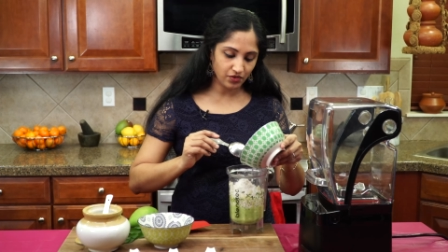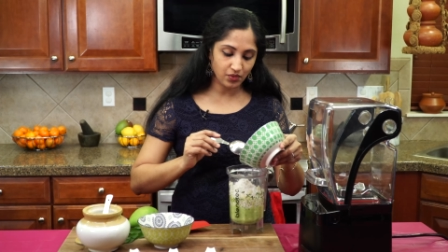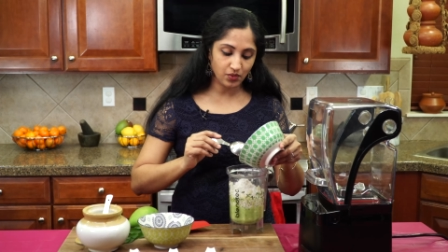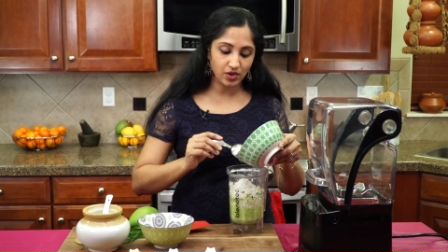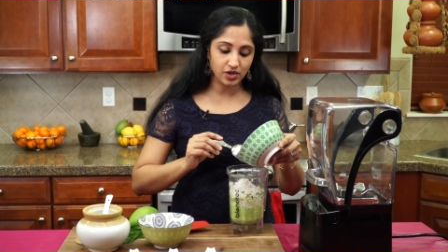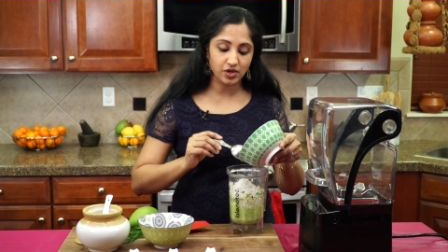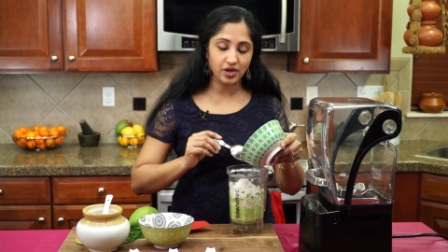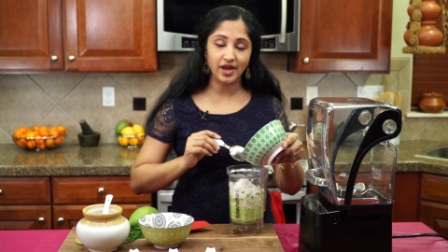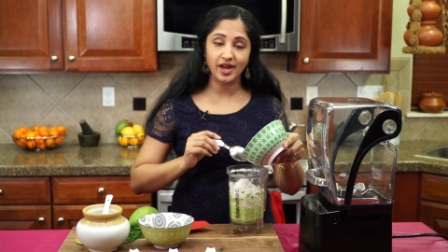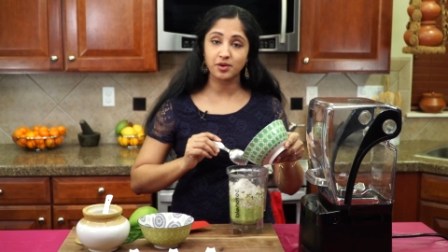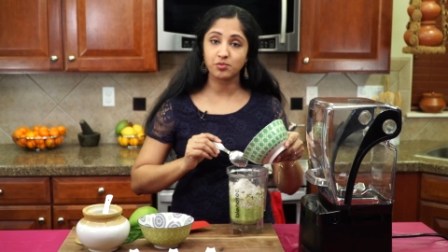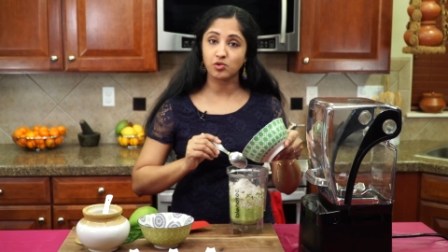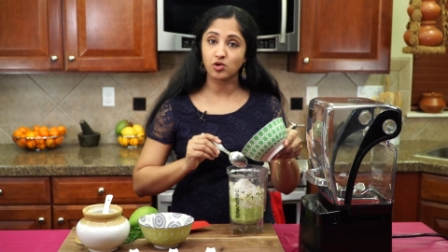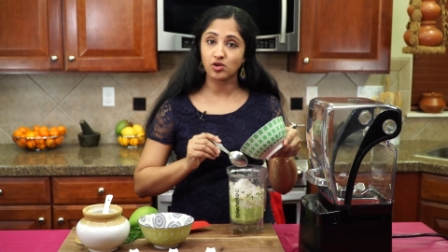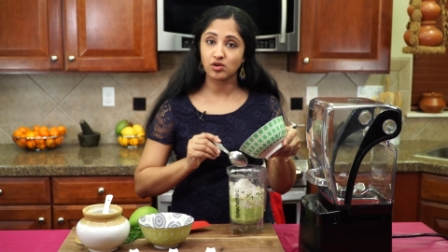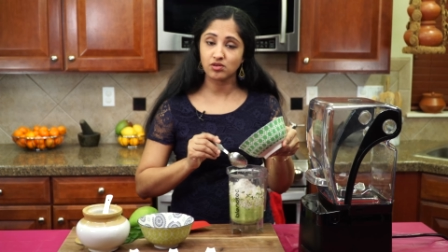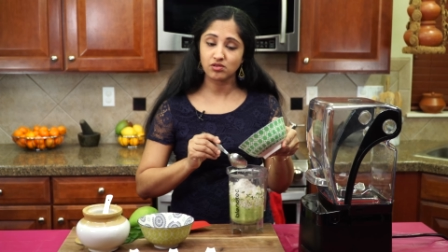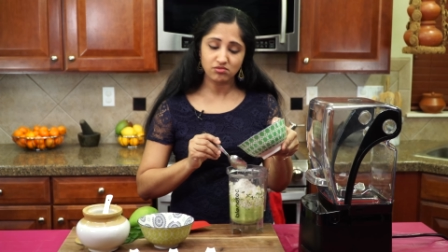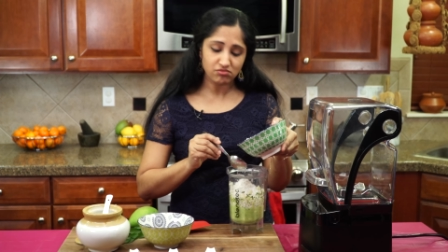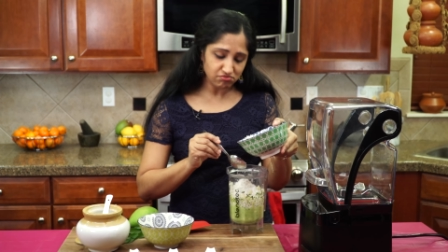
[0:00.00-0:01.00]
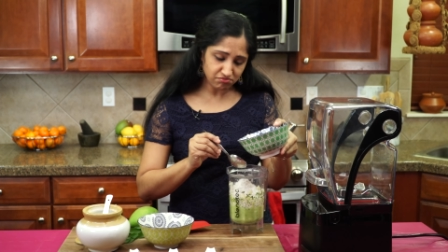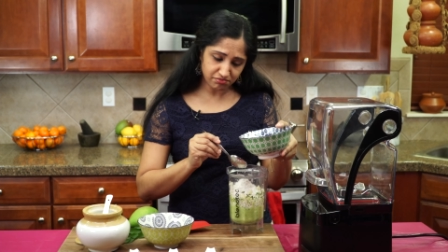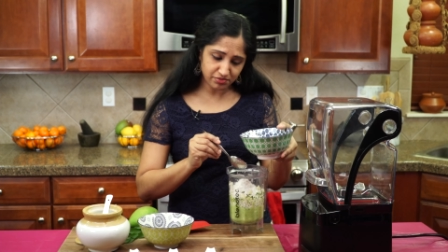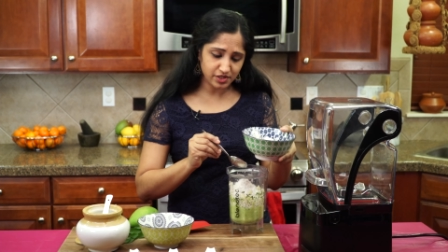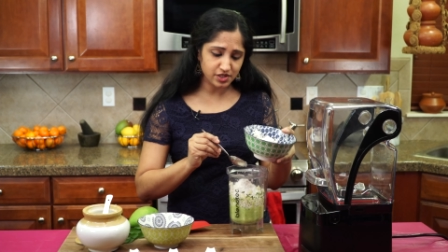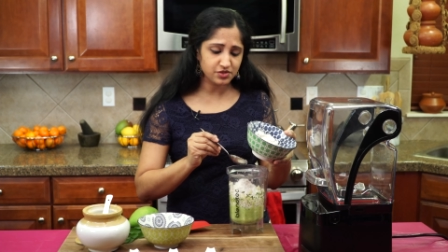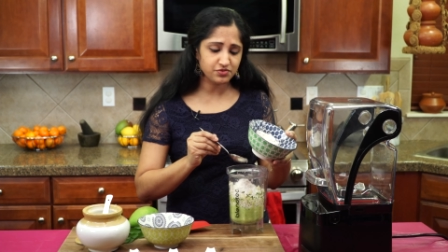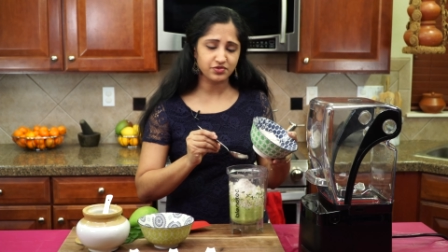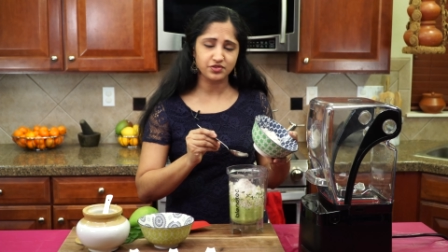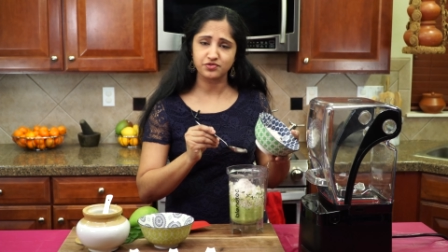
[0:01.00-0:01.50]
you want to add more,
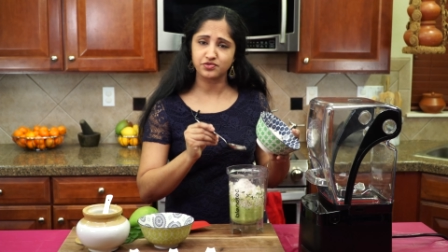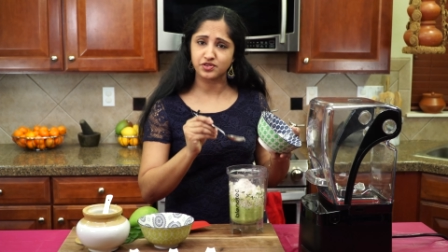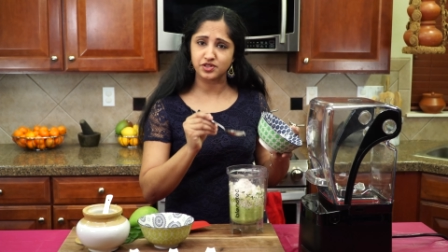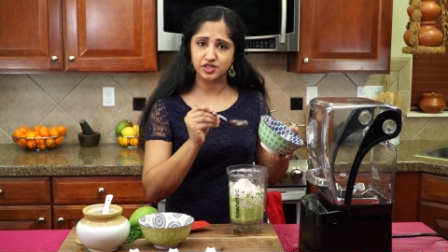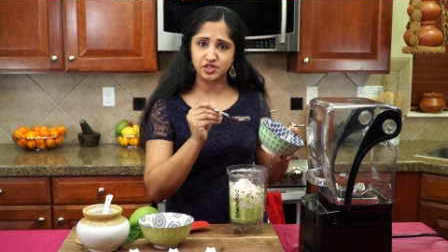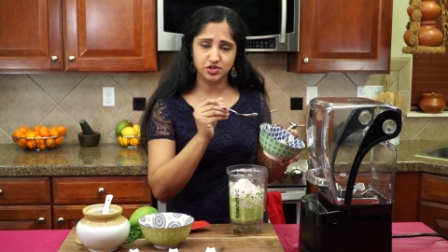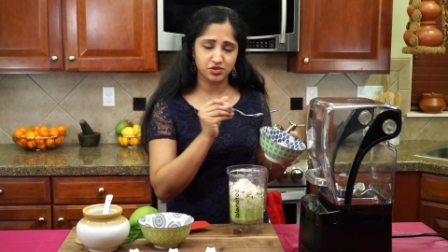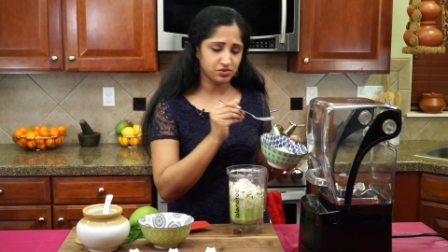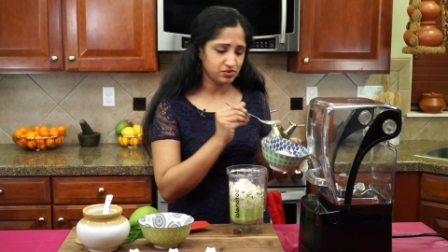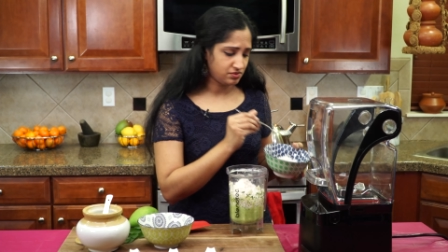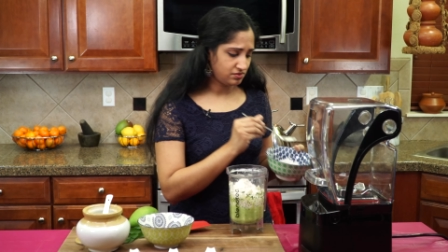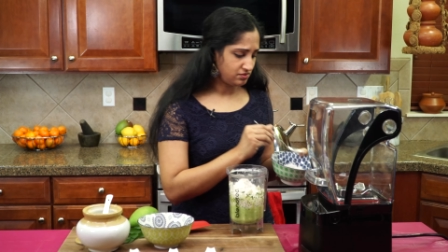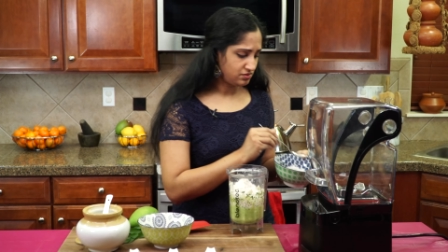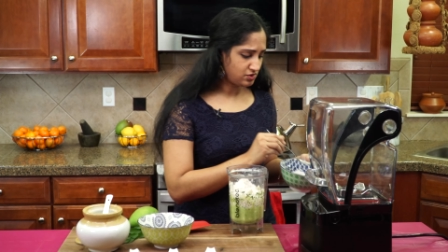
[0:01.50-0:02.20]
please feel free to,